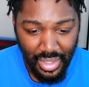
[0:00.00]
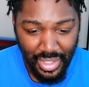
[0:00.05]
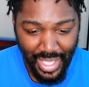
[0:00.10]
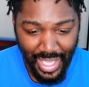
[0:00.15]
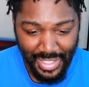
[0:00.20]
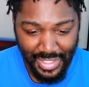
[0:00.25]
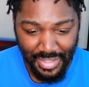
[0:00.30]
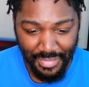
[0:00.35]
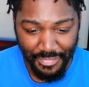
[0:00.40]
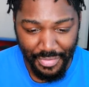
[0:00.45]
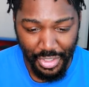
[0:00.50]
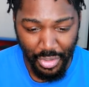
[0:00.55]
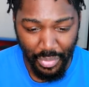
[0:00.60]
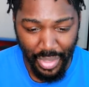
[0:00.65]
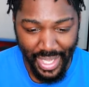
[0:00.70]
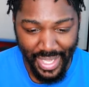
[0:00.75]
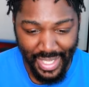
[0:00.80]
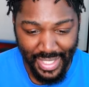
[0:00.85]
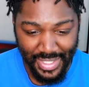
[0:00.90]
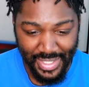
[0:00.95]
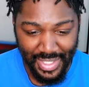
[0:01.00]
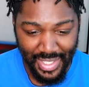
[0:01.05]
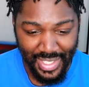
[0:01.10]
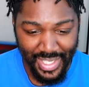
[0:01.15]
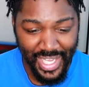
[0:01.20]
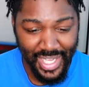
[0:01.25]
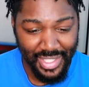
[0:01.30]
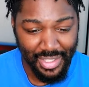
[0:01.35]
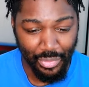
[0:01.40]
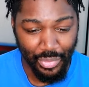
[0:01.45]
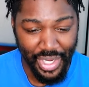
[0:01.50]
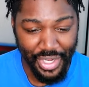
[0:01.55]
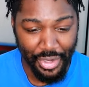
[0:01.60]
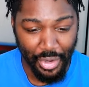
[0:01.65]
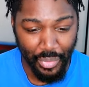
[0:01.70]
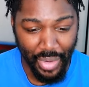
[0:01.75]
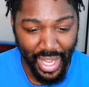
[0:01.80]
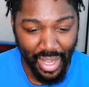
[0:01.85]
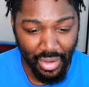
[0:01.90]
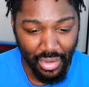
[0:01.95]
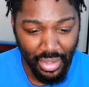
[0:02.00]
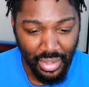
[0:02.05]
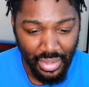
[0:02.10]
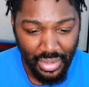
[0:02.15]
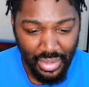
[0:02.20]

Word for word: Got some for your ass. Kick the window out.